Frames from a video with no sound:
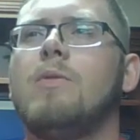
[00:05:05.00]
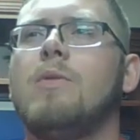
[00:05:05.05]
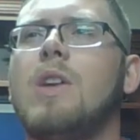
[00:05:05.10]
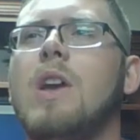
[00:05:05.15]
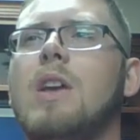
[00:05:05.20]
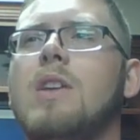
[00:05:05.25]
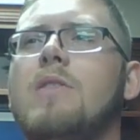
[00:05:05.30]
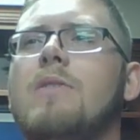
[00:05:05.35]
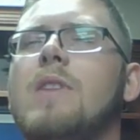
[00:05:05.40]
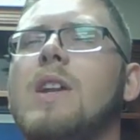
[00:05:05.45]

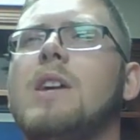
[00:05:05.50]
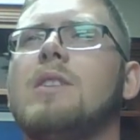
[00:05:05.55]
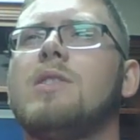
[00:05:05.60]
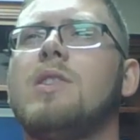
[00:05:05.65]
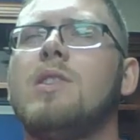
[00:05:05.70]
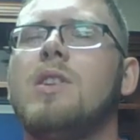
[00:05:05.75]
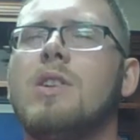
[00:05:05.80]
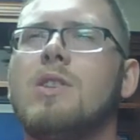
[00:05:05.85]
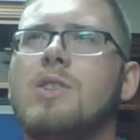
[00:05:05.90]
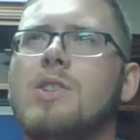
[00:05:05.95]
even as a
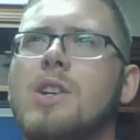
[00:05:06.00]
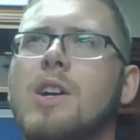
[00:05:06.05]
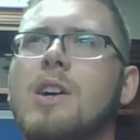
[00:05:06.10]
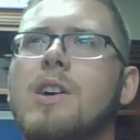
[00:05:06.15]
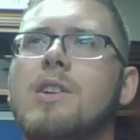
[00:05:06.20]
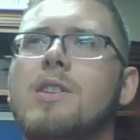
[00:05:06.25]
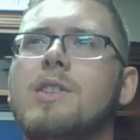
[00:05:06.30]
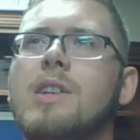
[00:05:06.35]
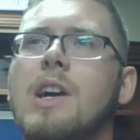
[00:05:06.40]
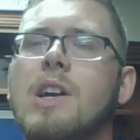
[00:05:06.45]
young
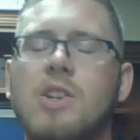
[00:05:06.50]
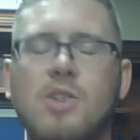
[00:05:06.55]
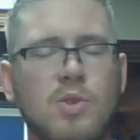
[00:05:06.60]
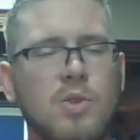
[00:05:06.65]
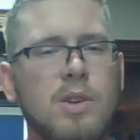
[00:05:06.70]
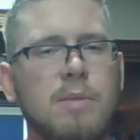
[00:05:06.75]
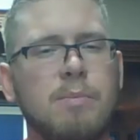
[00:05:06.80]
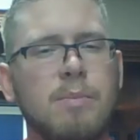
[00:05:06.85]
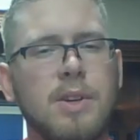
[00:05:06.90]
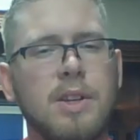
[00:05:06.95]
child, I
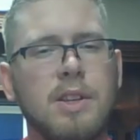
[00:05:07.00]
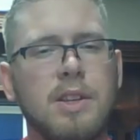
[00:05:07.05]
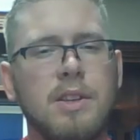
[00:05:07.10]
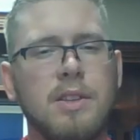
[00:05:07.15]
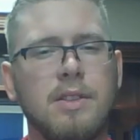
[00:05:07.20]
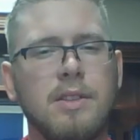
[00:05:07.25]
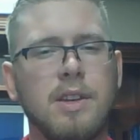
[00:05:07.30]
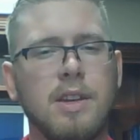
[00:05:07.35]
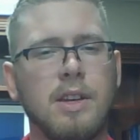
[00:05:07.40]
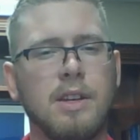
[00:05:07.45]
enjoyed
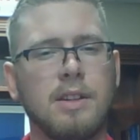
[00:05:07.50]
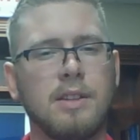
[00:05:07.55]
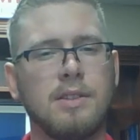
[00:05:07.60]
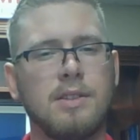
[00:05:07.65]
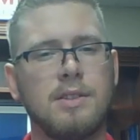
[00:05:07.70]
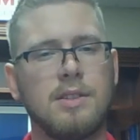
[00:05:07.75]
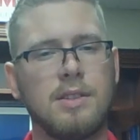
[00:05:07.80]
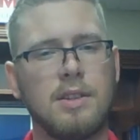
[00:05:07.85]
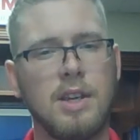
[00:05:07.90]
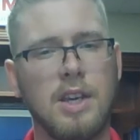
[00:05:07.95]
building
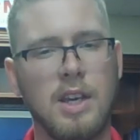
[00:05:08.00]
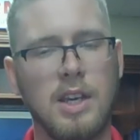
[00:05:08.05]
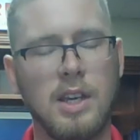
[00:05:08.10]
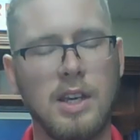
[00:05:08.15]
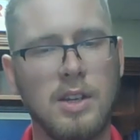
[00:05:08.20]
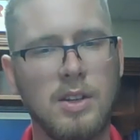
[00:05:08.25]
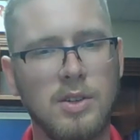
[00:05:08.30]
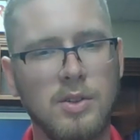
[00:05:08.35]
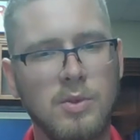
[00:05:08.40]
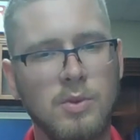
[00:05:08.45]
things
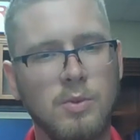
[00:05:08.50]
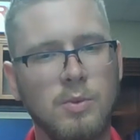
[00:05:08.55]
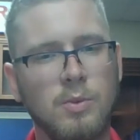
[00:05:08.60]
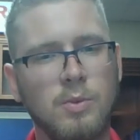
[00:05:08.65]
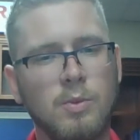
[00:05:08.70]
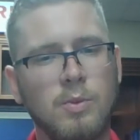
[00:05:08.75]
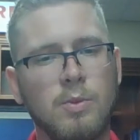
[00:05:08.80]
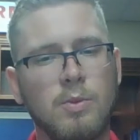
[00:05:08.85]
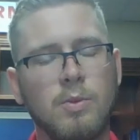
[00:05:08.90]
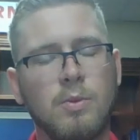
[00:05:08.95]
and
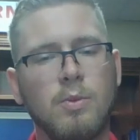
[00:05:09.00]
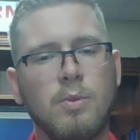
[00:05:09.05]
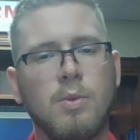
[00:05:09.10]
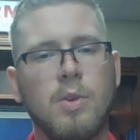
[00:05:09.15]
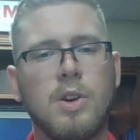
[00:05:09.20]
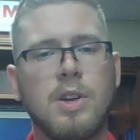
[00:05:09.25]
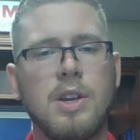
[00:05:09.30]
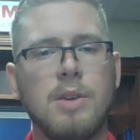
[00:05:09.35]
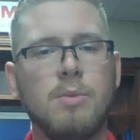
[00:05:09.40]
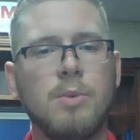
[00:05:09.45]

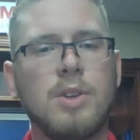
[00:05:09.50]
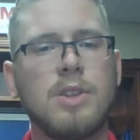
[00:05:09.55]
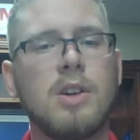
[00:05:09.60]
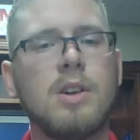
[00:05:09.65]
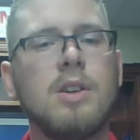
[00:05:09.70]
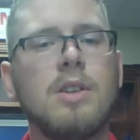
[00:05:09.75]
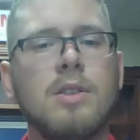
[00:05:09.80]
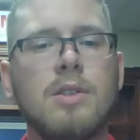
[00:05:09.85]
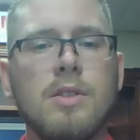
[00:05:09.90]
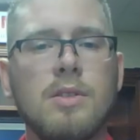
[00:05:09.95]
working with
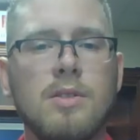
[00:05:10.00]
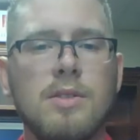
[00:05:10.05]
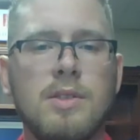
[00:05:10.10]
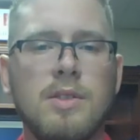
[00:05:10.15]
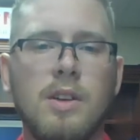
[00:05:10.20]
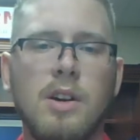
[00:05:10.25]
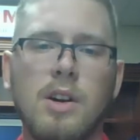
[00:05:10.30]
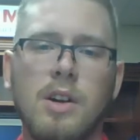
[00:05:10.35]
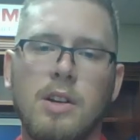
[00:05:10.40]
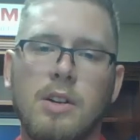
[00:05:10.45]
others
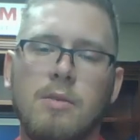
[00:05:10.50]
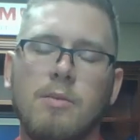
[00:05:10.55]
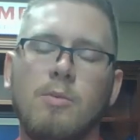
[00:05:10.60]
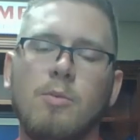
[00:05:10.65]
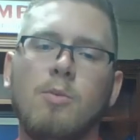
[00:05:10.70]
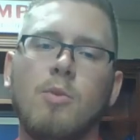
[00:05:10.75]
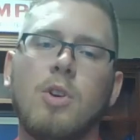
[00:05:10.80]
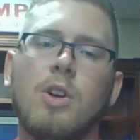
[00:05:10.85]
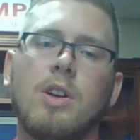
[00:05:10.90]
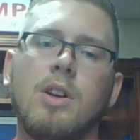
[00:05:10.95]
on
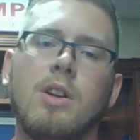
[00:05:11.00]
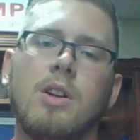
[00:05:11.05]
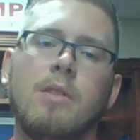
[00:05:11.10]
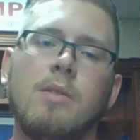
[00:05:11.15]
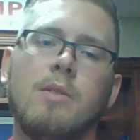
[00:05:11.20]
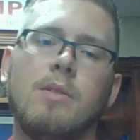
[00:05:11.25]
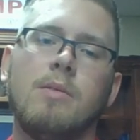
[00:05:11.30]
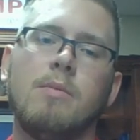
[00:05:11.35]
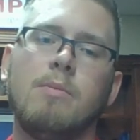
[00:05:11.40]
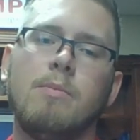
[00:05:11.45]
working
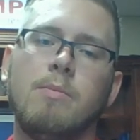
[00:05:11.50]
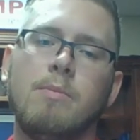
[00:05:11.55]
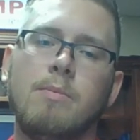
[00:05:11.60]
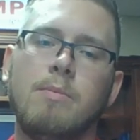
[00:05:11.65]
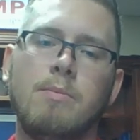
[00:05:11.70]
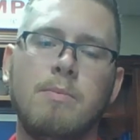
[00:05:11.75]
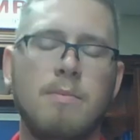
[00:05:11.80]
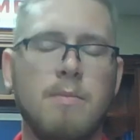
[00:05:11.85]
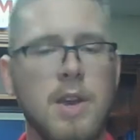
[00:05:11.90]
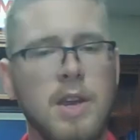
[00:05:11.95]
on
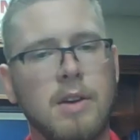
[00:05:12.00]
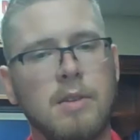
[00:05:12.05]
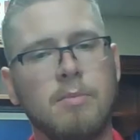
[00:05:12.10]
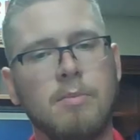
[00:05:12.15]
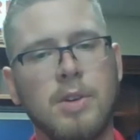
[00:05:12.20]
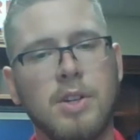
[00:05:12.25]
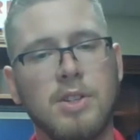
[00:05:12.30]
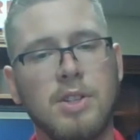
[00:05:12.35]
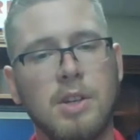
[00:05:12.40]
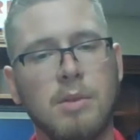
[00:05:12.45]
and
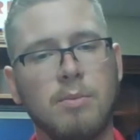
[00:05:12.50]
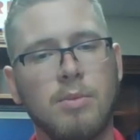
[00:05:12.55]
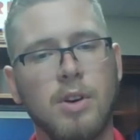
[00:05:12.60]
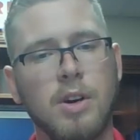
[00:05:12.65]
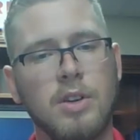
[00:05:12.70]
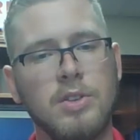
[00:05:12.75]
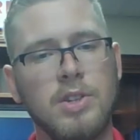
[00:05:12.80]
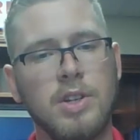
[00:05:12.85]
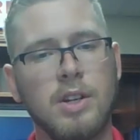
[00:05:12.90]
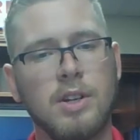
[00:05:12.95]
building
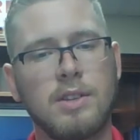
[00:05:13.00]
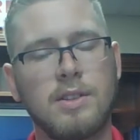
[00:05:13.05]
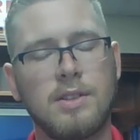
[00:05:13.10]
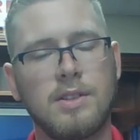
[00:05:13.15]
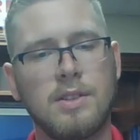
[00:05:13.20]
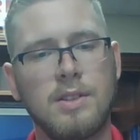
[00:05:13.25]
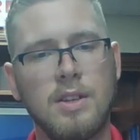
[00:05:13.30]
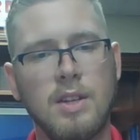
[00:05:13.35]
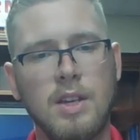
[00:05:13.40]
projects,